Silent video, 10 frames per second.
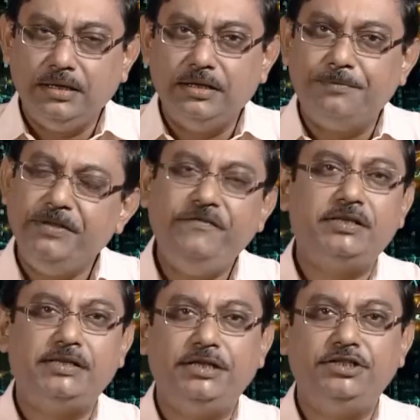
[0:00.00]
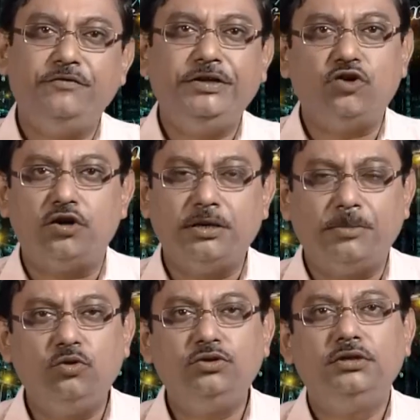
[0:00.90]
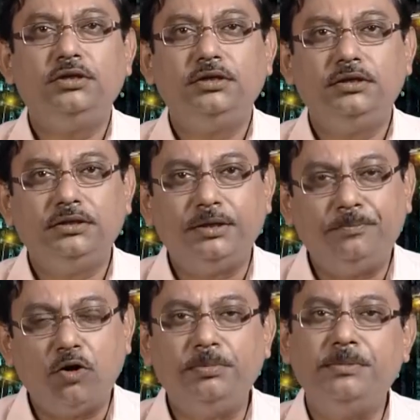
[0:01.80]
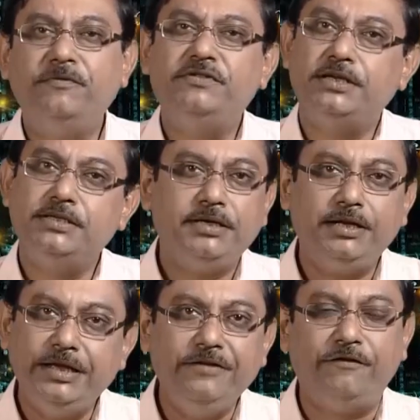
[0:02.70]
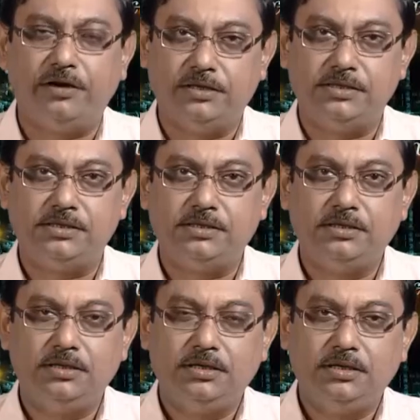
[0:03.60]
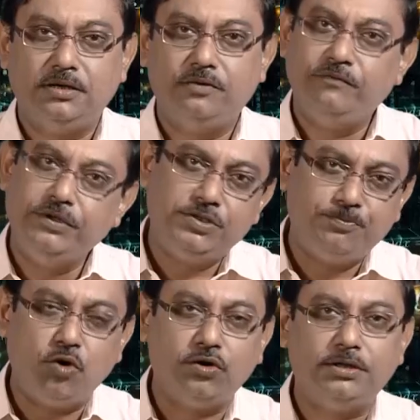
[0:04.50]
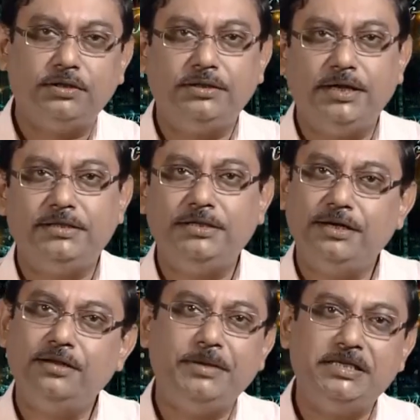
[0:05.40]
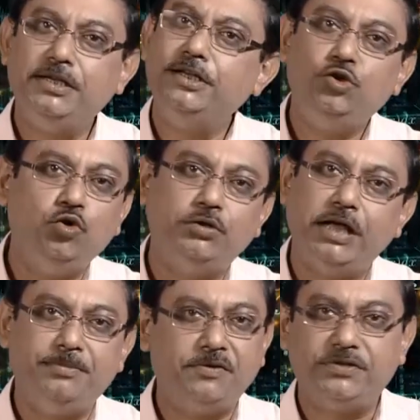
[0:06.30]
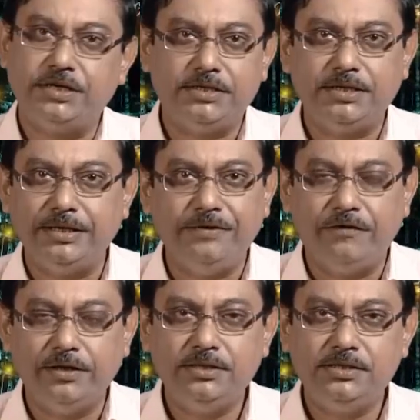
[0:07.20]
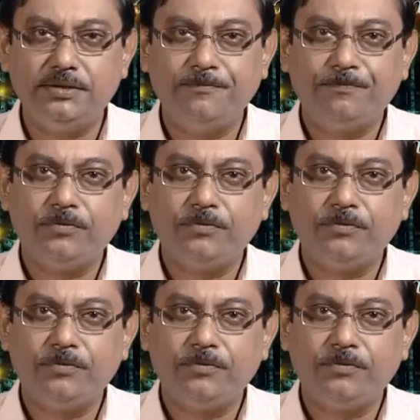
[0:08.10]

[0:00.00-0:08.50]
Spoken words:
In the previous lecture, we talked about the problem of statistical inference. We spoke that there are basically two types of statistical inference.